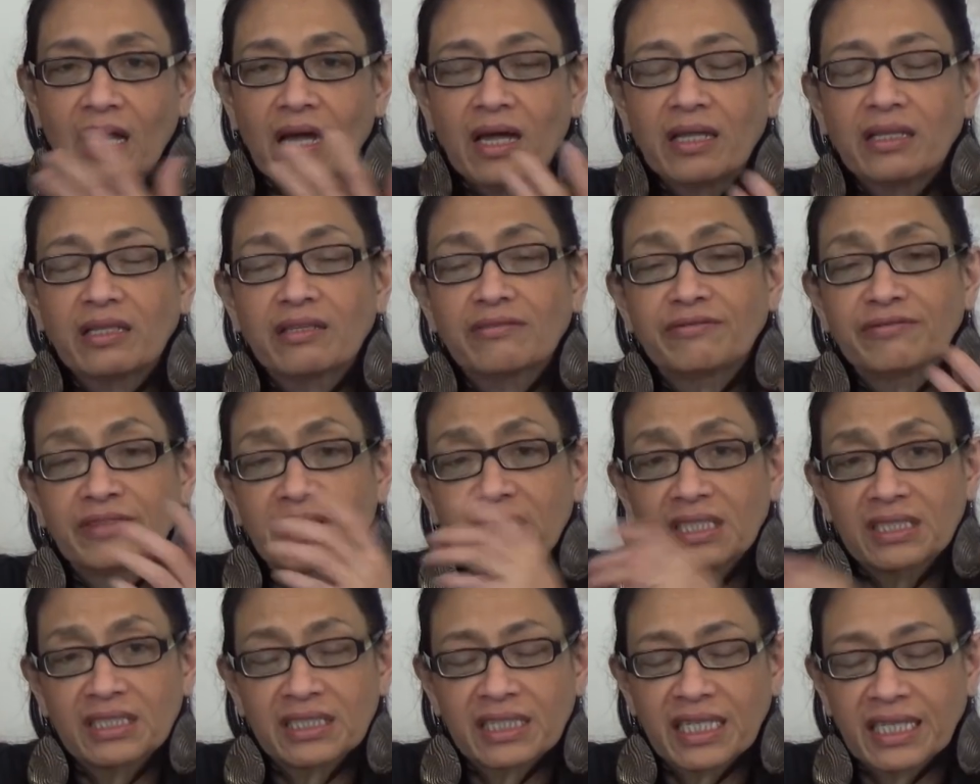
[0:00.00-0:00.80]
In the
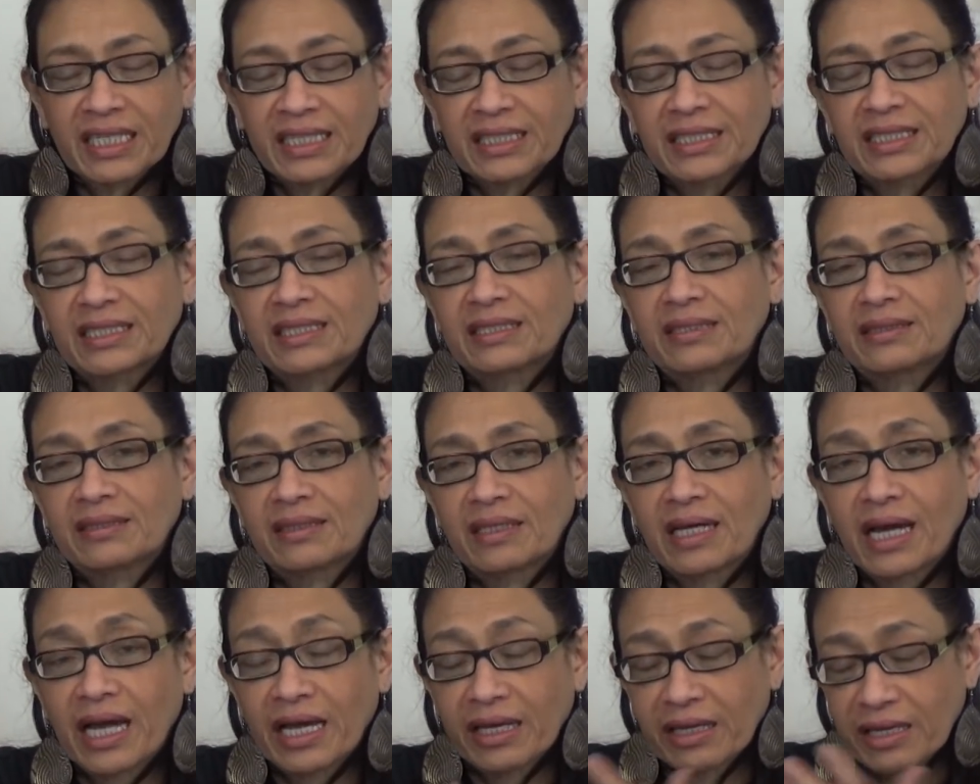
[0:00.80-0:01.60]
first case,
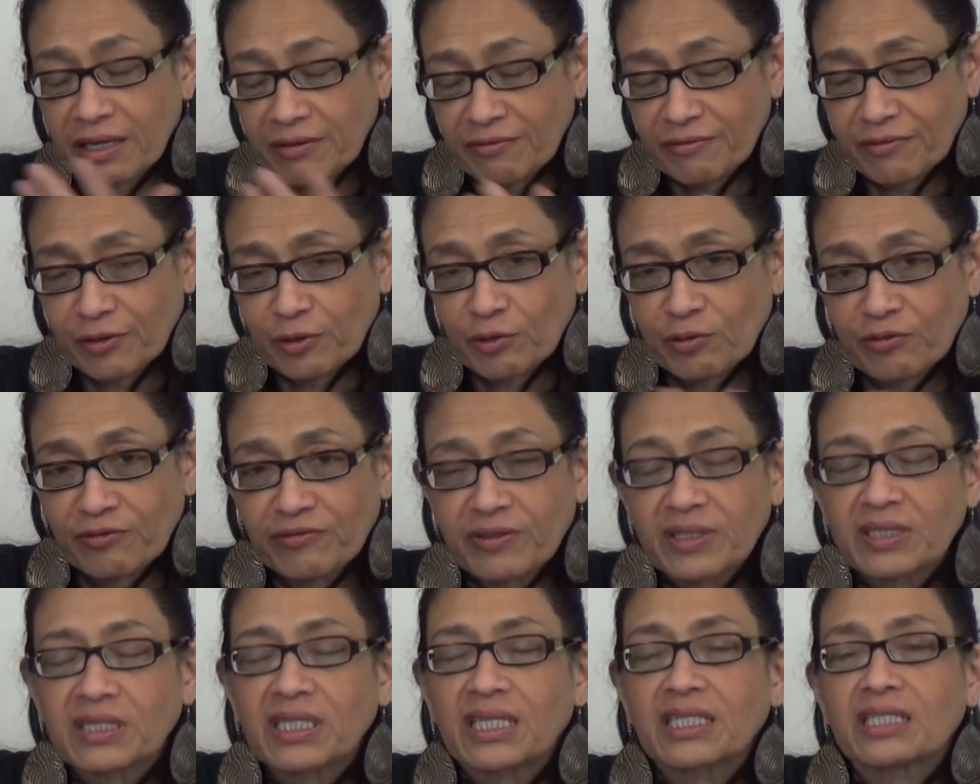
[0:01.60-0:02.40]
I give you,
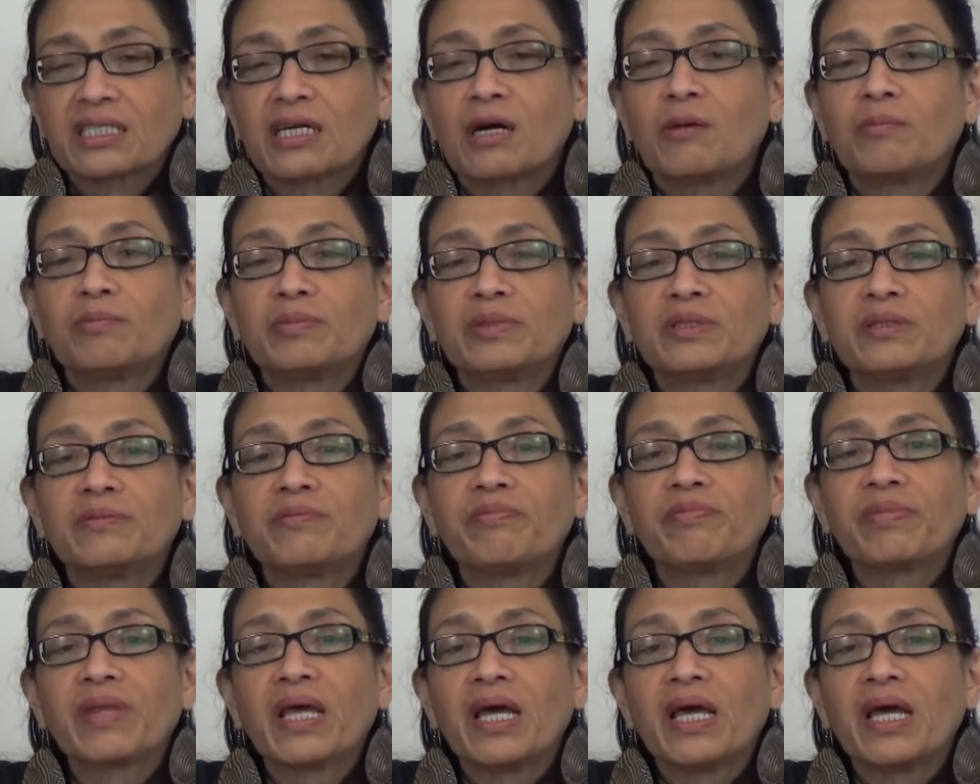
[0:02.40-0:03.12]
first example,